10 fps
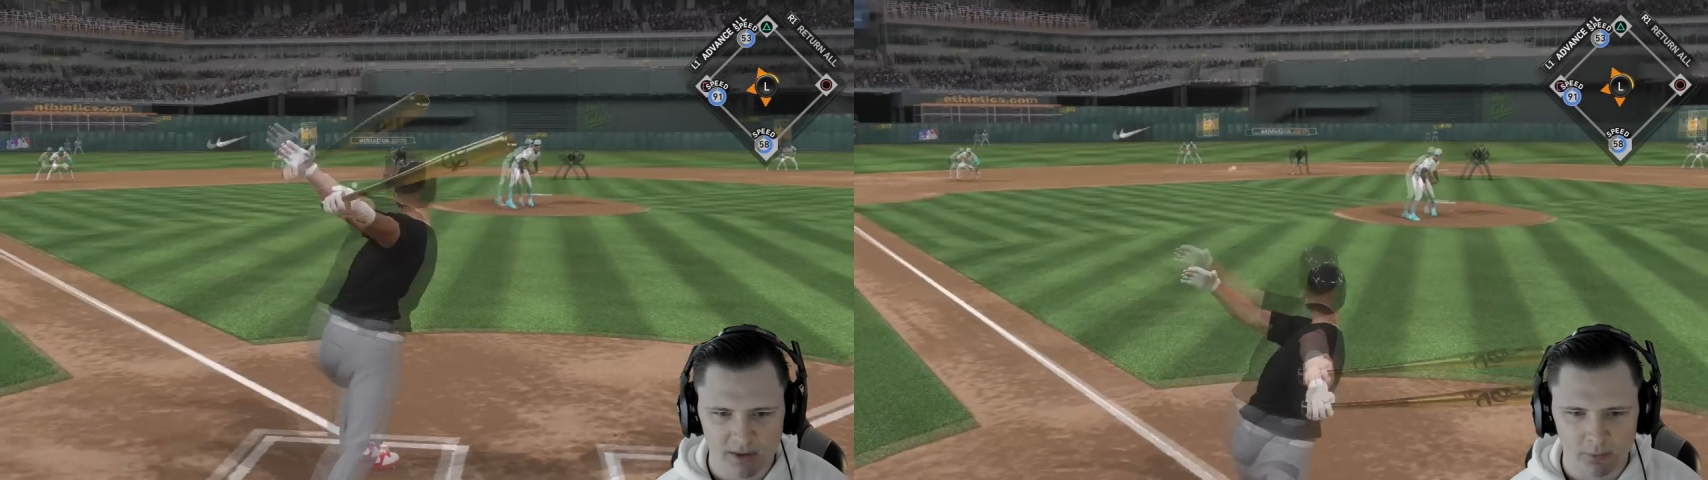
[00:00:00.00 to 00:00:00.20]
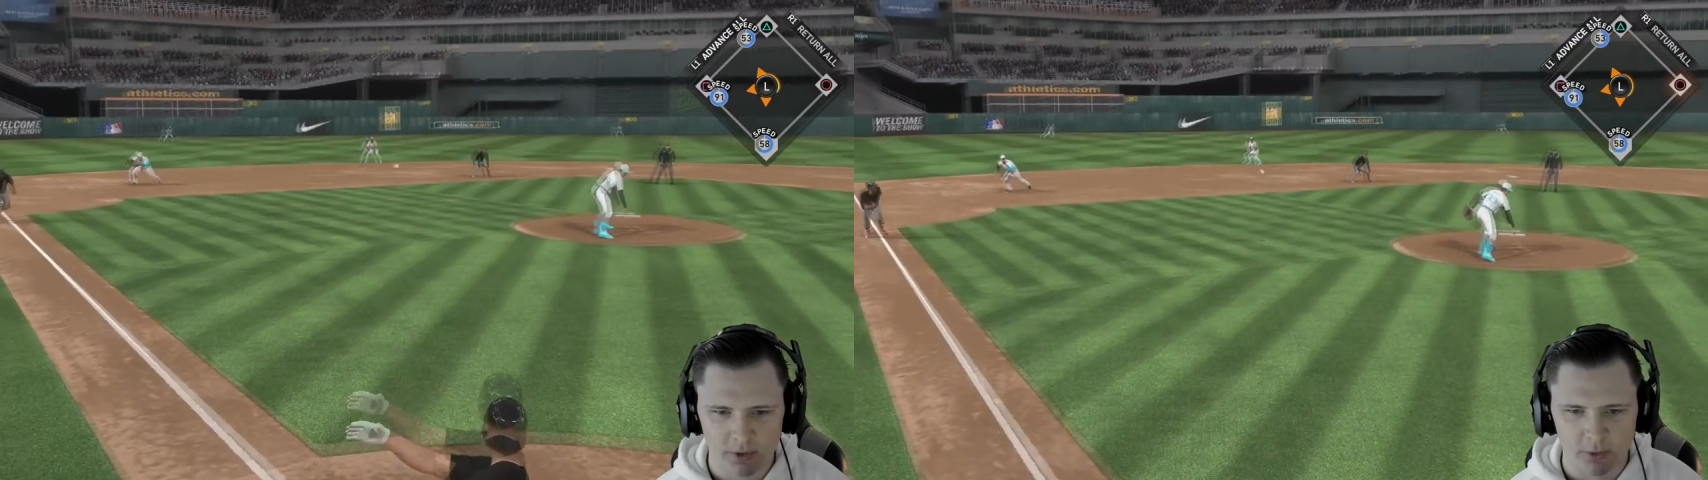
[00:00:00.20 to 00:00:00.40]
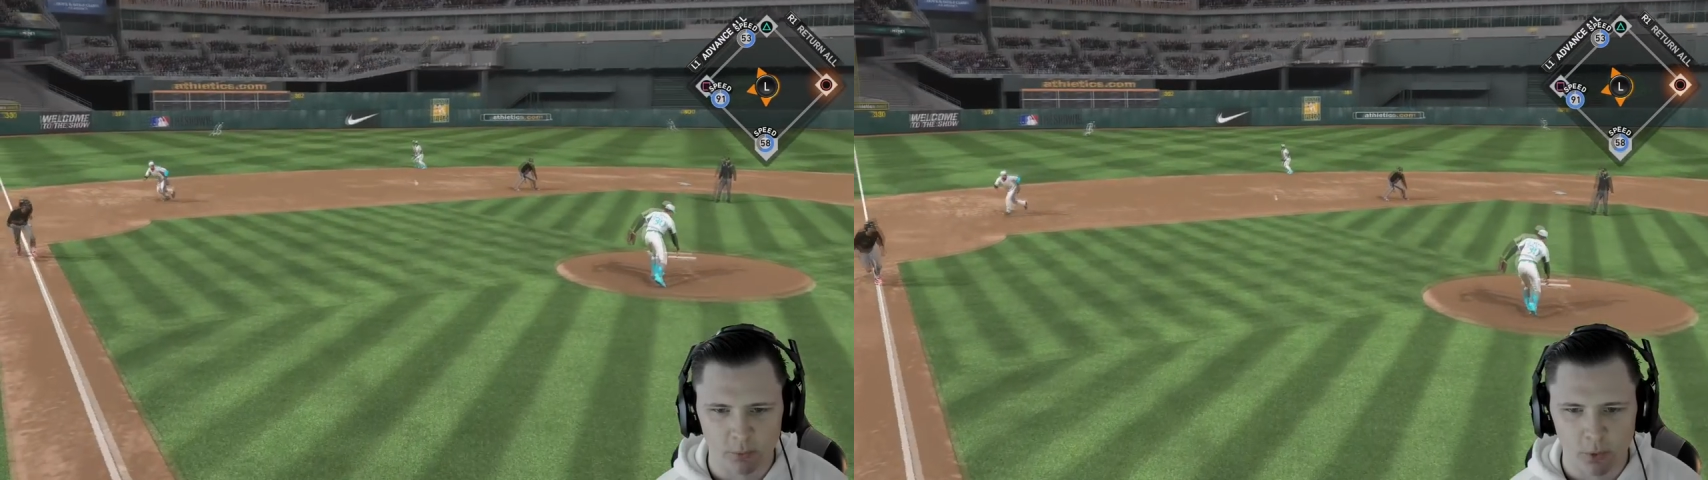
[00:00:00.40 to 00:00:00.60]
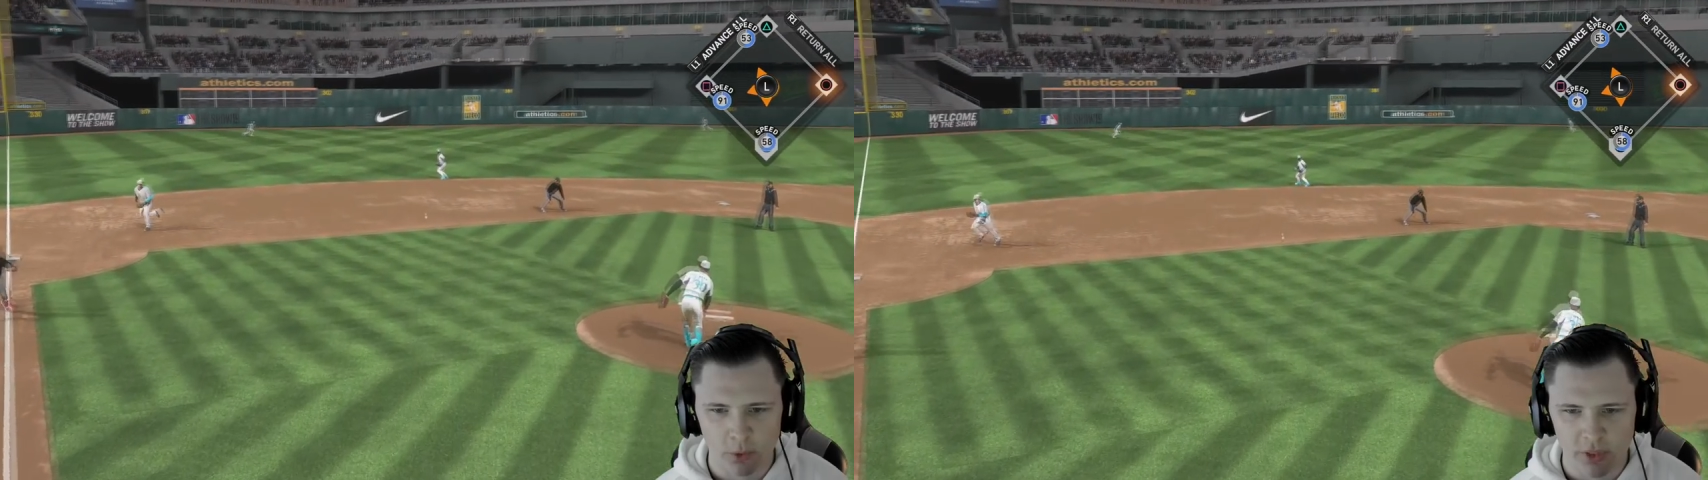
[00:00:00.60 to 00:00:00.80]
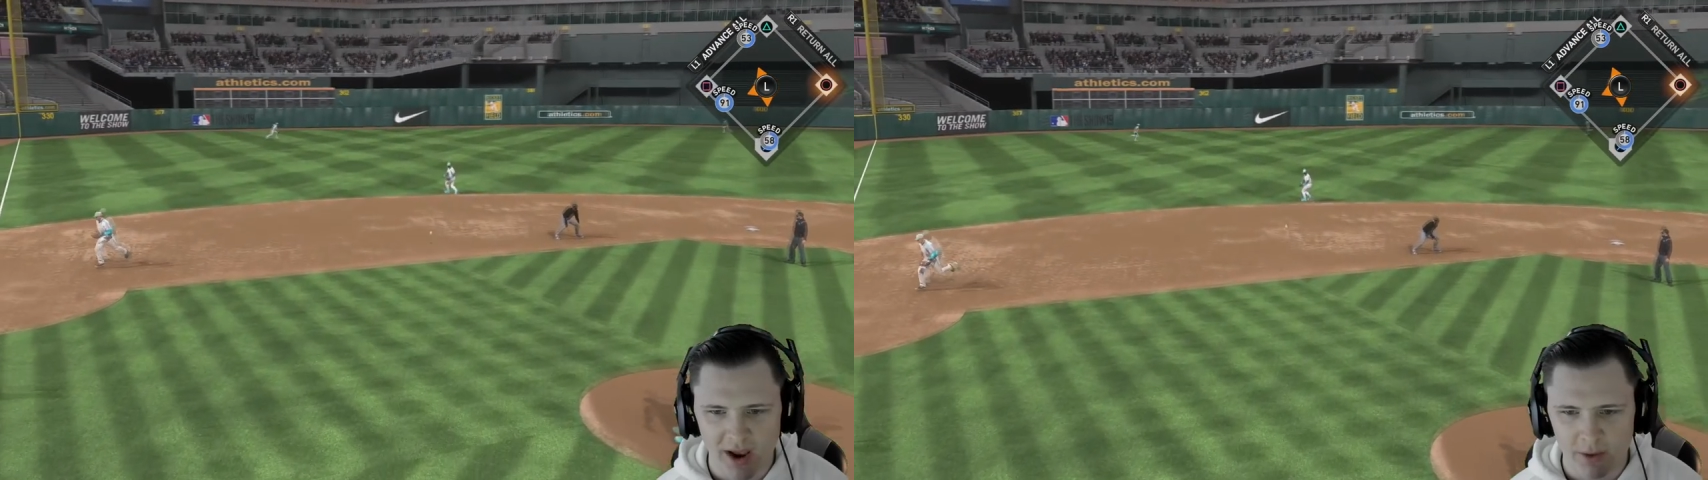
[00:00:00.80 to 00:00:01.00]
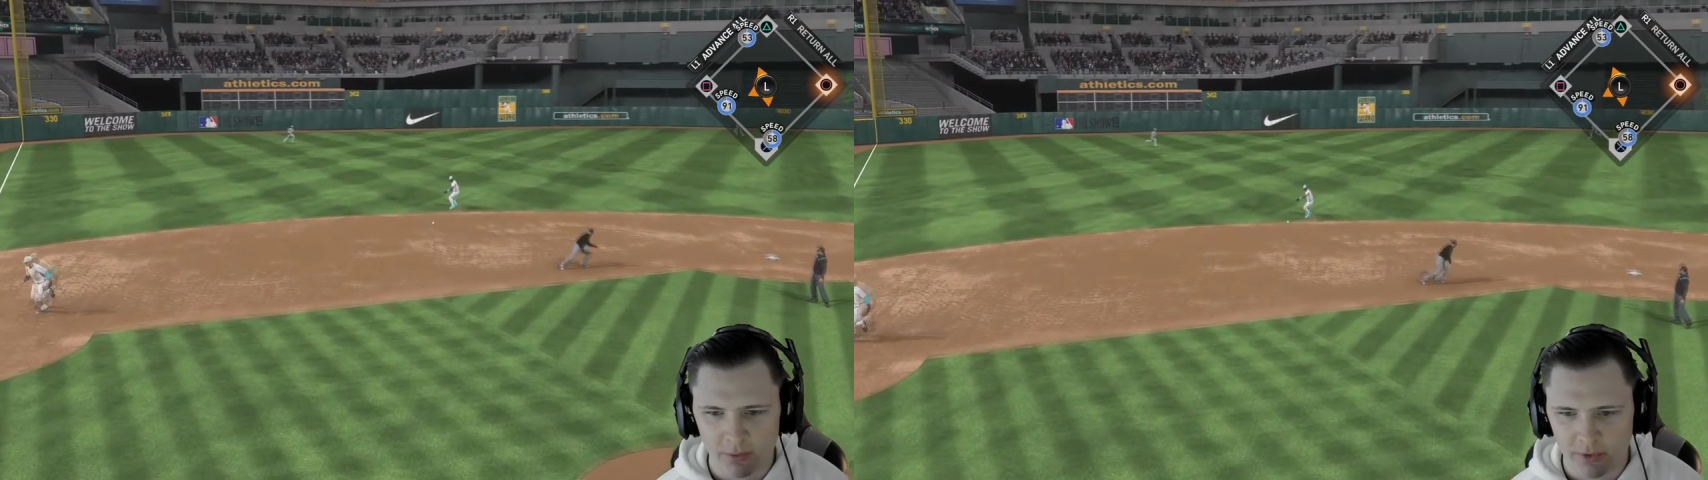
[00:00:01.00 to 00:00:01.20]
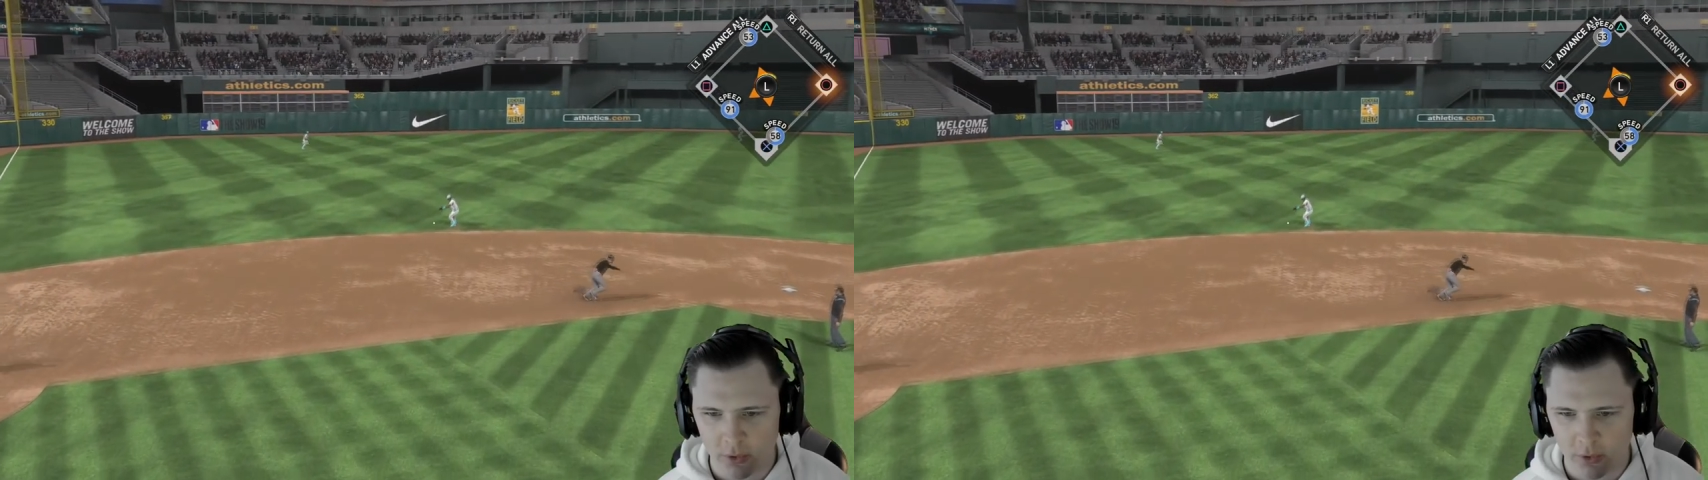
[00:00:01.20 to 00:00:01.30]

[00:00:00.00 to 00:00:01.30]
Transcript: And we're going to roll that one